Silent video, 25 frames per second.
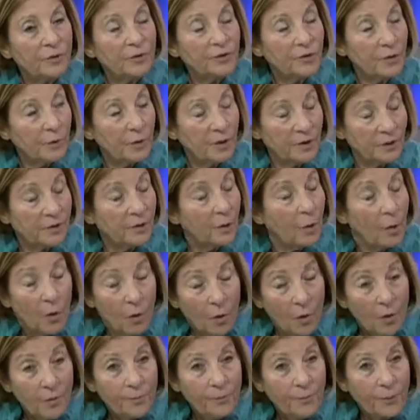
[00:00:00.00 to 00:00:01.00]
towards
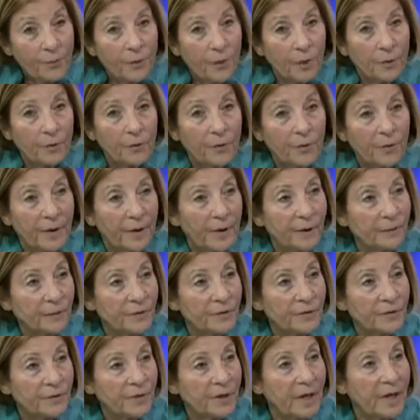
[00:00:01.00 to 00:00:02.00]
all
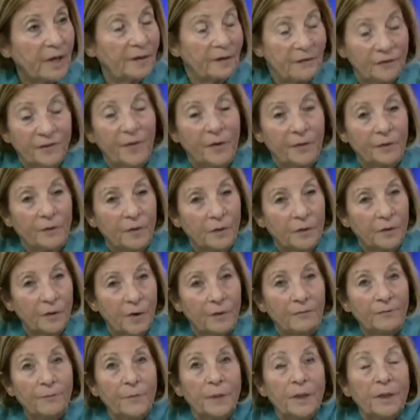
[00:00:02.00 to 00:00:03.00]
programs and the federal
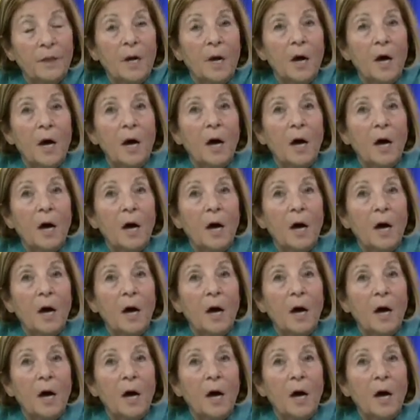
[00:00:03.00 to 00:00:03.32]
government,